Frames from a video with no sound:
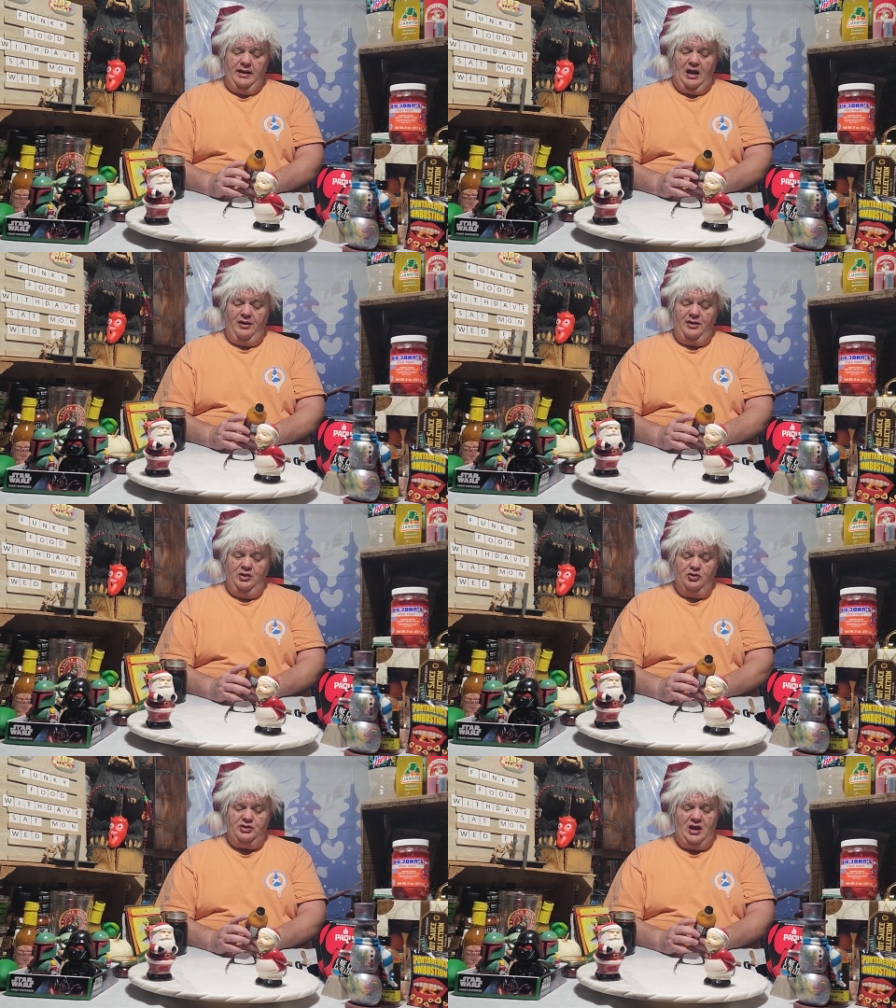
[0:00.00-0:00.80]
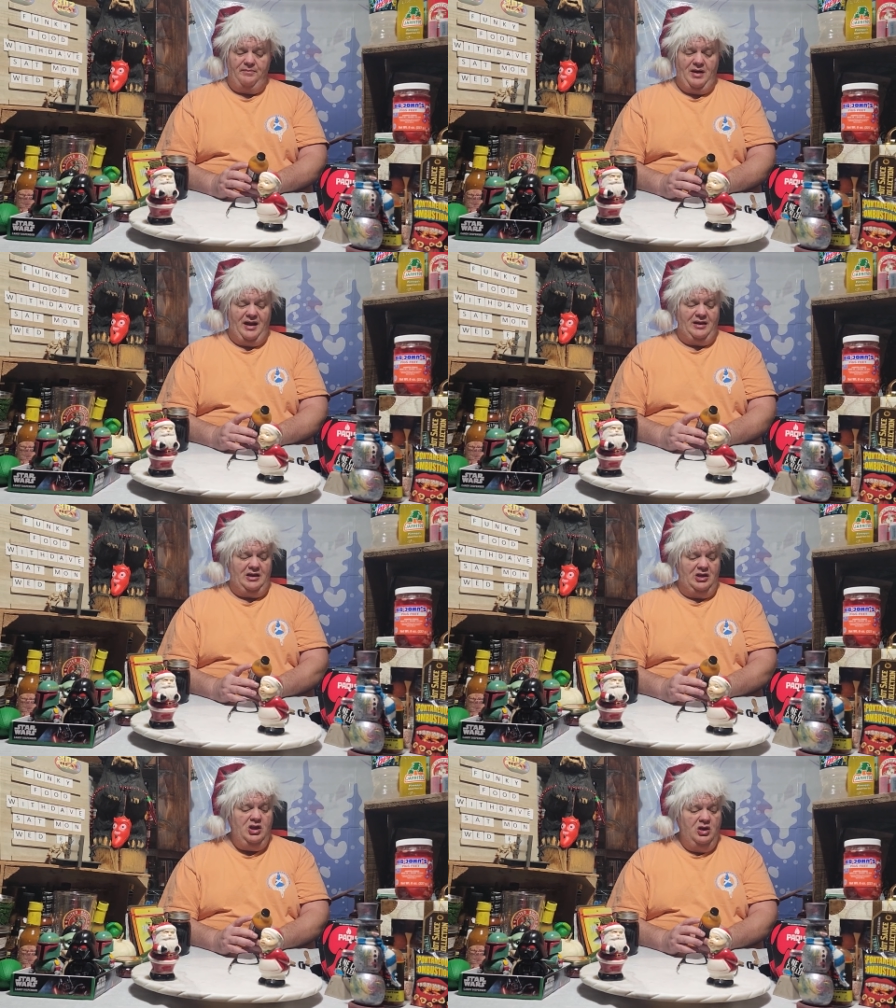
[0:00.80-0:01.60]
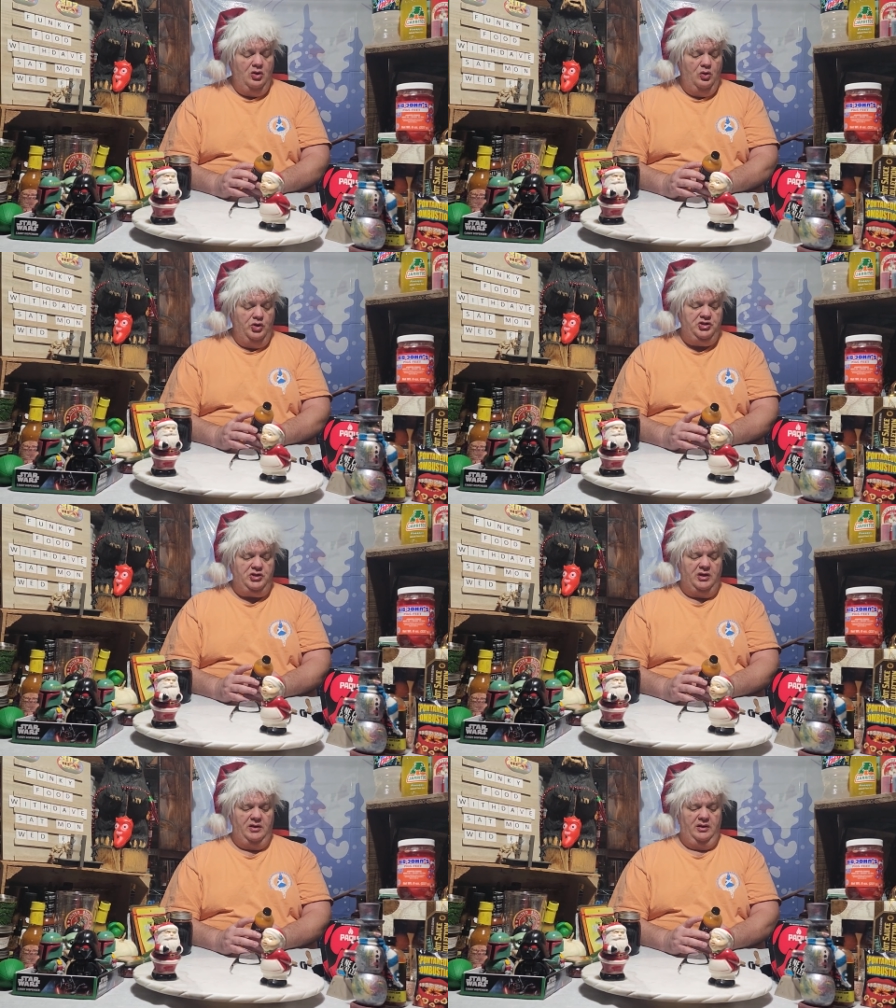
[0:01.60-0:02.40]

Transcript: Now, usually I'm not a huge